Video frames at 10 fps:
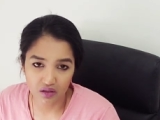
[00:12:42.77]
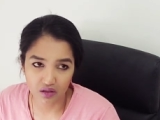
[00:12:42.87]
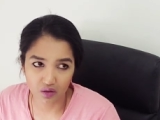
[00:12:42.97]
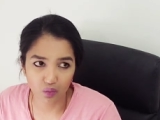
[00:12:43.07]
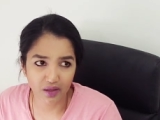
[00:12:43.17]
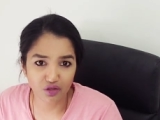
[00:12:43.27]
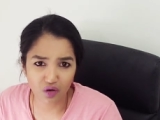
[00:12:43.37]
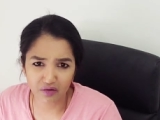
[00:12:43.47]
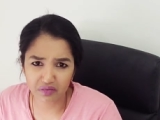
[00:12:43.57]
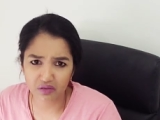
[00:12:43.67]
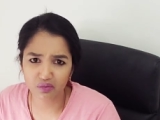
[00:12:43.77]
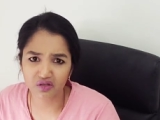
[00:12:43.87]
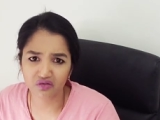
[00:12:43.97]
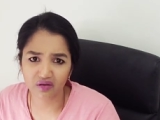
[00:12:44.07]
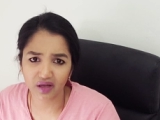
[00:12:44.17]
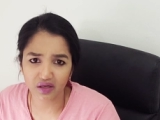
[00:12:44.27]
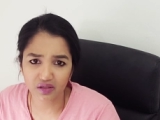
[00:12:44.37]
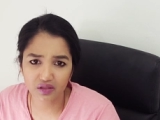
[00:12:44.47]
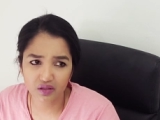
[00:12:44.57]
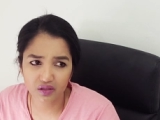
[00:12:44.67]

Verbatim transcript: you know, when you have been betrayed.